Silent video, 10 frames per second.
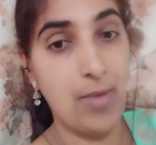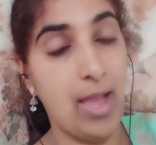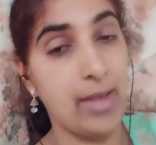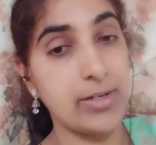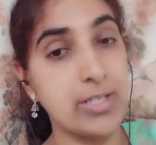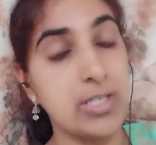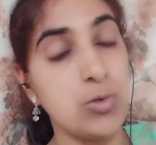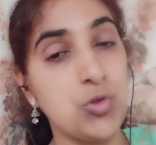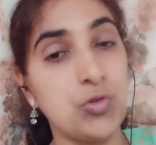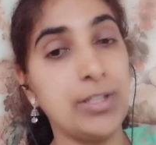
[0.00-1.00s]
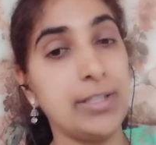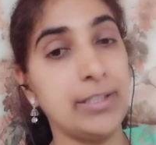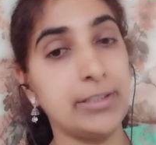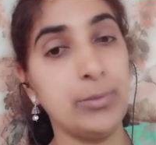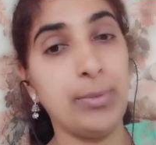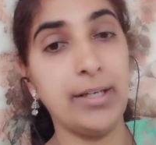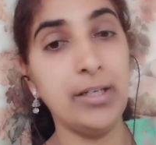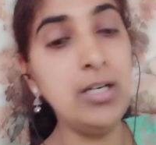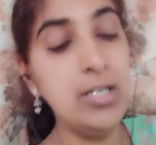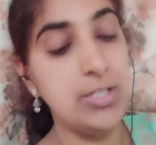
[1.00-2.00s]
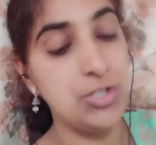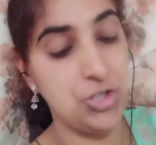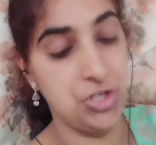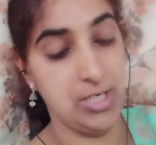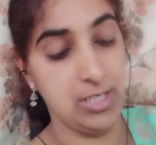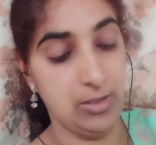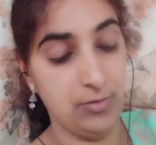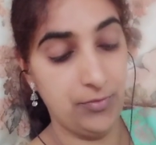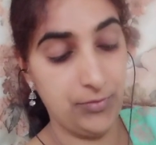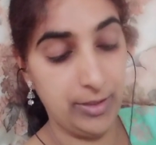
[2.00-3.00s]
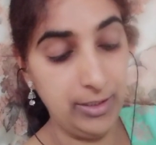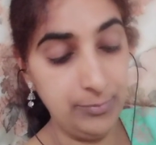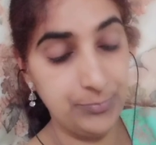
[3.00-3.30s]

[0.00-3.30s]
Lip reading: and it is usually connected by a chain, right?